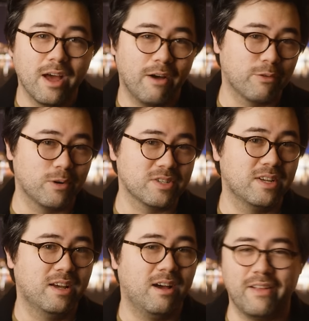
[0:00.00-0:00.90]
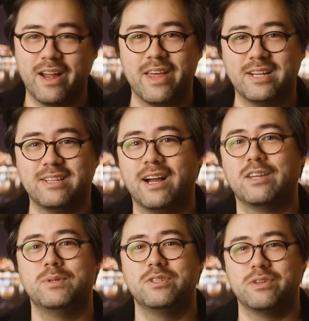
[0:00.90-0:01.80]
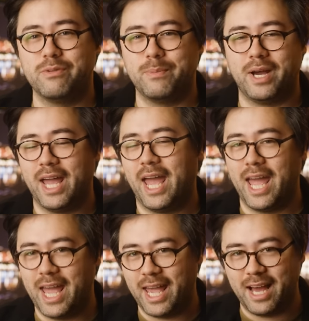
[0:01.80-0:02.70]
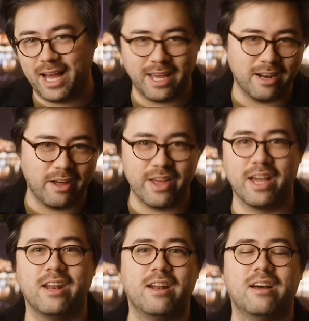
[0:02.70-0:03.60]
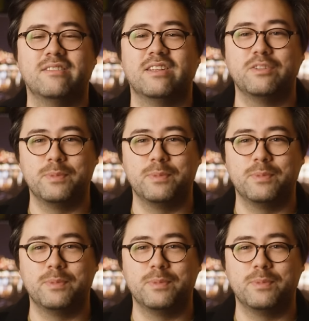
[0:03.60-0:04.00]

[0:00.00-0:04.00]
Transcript: Of course, a lot of that talk has been driven by AI and all that kind of nonsense,